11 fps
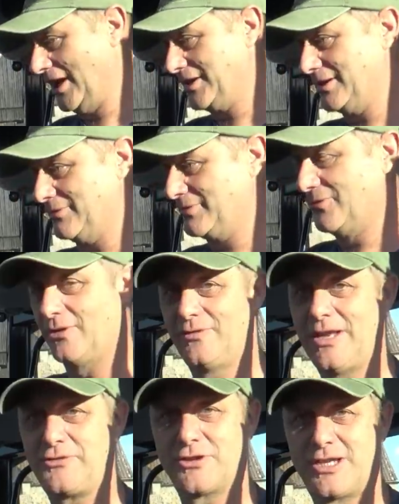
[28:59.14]
I had, it was full of
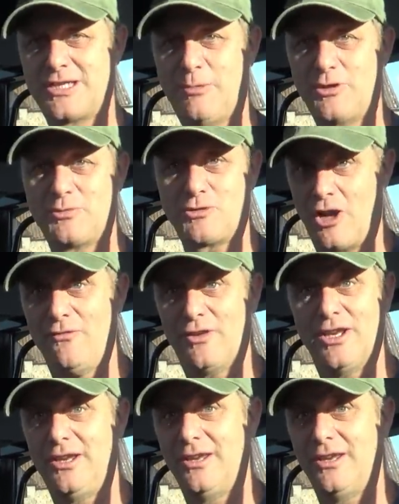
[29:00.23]
electric gizmos, which are lovely.